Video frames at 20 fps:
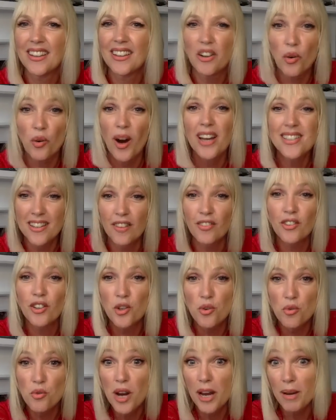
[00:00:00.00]
Christ's
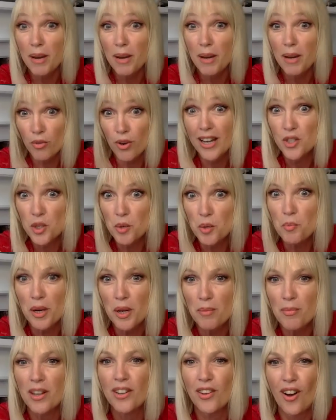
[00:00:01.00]
love could reign
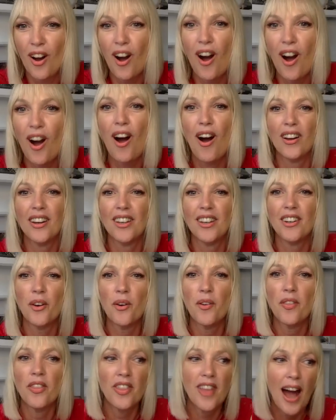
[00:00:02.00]
supreme in your heart,
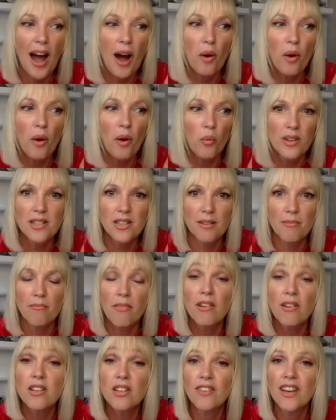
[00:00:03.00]
you know, and that was yeah, the
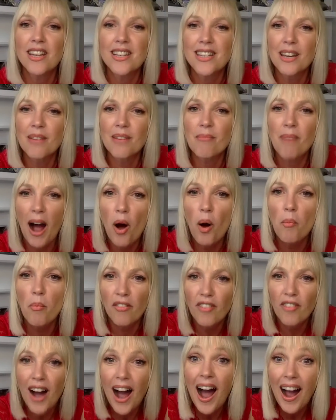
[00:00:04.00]
motivating
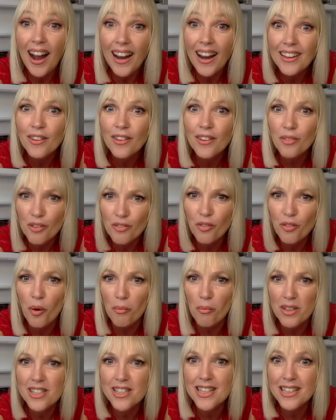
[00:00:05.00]
absolutely. power behind the
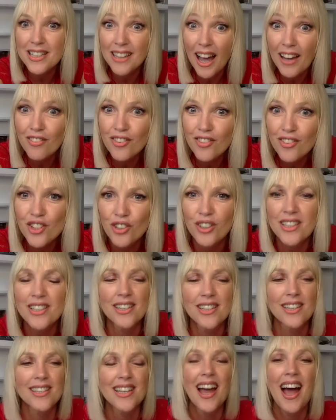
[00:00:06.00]
reformers' life
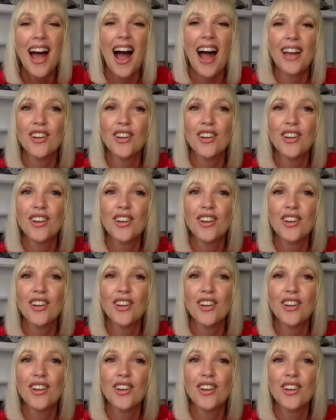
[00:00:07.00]
choices.